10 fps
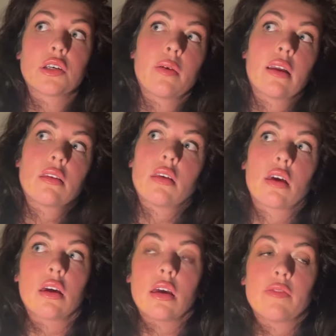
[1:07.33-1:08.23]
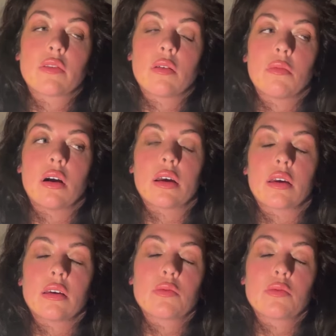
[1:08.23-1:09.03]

don't do anything, even on my,